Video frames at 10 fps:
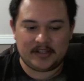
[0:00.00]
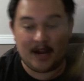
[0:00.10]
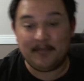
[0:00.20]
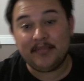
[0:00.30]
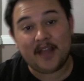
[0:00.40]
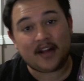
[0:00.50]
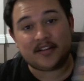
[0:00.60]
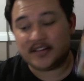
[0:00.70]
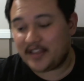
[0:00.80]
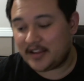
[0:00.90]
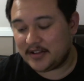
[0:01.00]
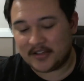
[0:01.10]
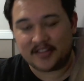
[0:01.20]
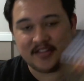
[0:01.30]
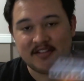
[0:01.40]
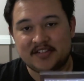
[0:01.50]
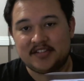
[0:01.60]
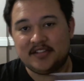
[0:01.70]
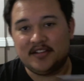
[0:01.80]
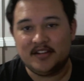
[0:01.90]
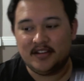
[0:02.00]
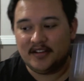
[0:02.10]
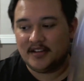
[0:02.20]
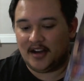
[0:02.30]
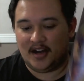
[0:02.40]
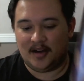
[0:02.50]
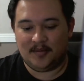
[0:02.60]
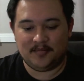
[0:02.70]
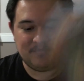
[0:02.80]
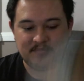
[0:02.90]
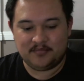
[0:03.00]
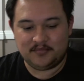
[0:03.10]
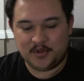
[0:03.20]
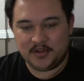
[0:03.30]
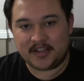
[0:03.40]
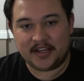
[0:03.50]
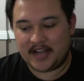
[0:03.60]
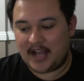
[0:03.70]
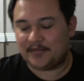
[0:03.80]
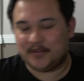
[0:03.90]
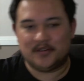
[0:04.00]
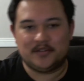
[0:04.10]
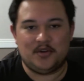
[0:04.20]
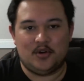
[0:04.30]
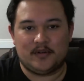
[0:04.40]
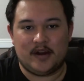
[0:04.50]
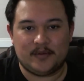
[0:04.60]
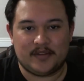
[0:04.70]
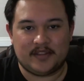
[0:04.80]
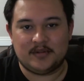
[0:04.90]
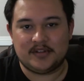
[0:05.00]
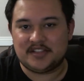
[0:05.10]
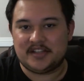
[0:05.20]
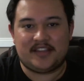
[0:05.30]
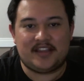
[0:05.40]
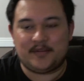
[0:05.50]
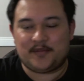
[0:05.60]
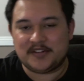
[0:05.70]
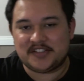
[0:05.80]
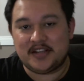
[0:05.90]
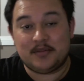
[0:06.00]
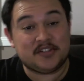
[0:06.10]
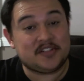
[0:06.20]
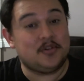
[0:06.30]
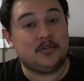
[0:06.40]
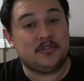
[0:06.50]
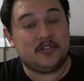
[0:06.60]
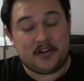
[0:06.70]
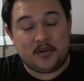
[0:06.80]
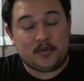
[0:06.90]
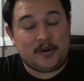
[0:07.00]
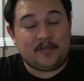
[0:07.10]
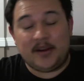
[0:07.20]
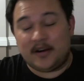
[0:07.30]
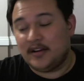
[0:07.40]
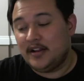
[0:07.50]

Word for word: I'm not going to take a look at this. Um, we'll look at it after, go over everything. We're just going to take the first thing, and we're just going to go right from there.